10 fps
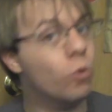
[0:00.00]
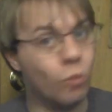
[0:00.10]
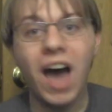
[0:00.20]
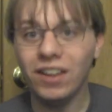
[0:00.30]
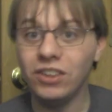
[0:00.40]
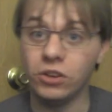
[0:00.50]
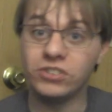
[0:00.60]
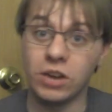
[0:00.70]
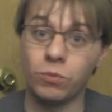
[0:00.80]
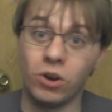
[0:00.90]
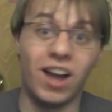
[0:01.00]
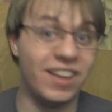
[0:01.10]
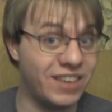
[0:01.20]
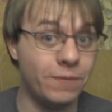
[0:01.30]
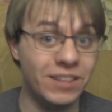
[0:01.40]
Well, it looks like we're
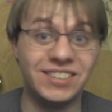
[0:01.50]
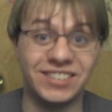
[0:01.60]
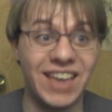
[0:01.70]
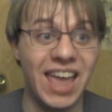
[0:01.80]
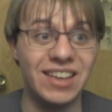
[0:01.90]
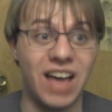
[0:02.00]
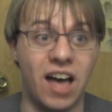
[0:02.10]
definitely staying,